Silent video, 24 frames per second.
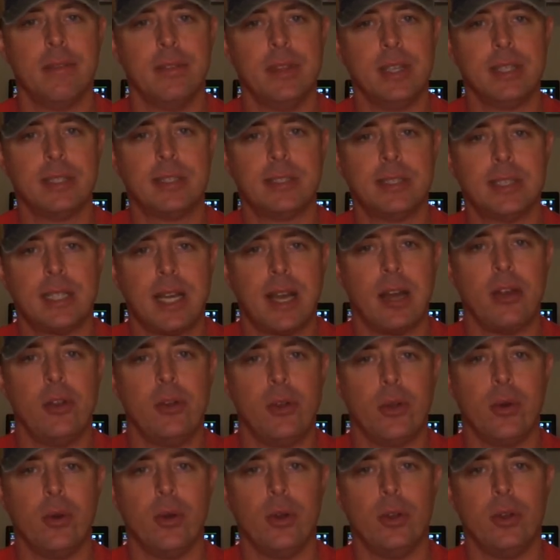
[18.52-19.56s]
this is how
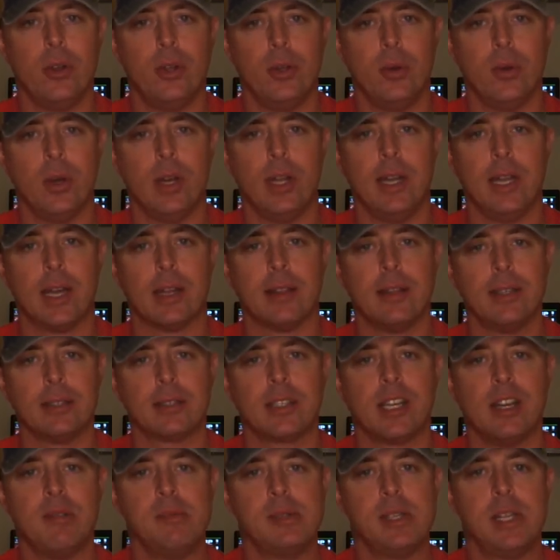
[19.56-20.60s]
you're going to do it. Now
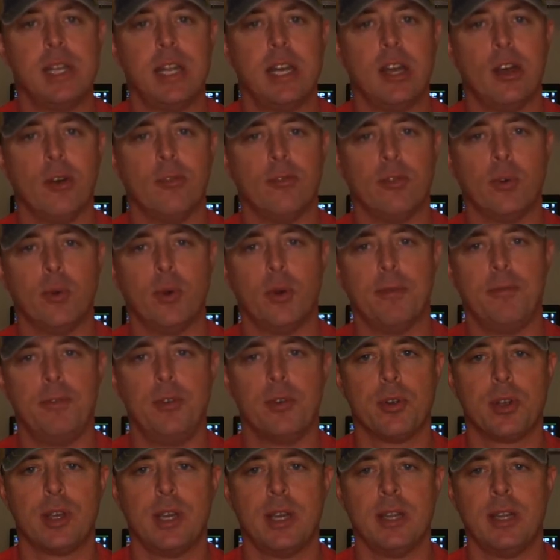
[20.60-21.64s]
this comes in helpful
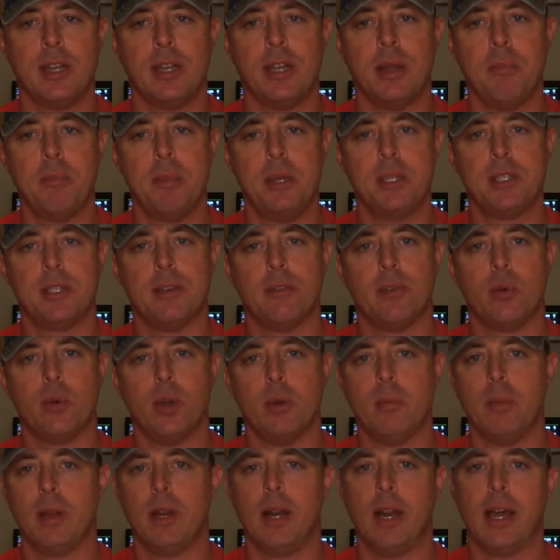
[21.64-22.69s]
if you're getting a piece of
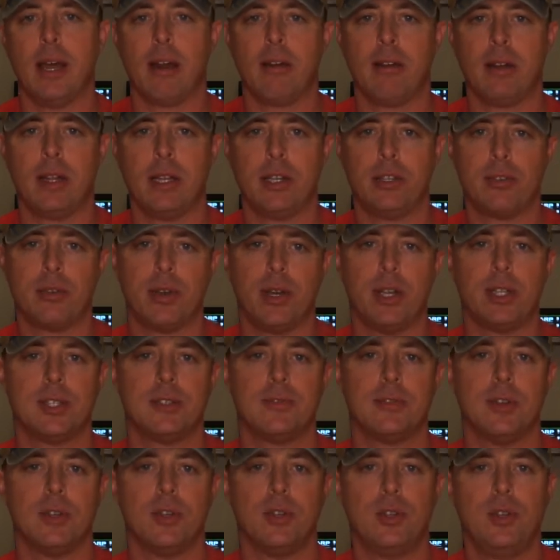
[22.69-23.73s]
equipment laterally
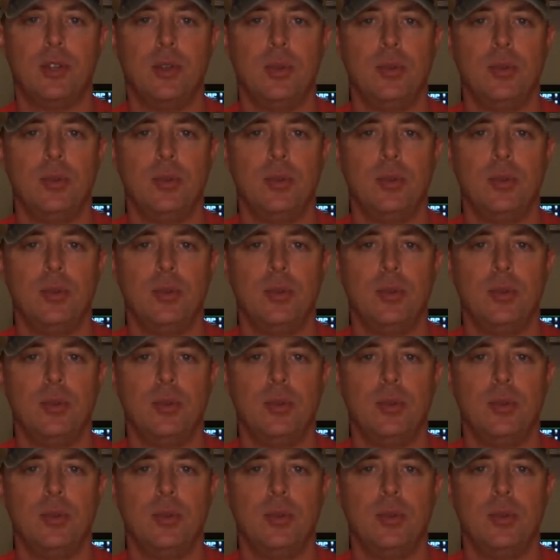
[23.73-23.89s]
transferred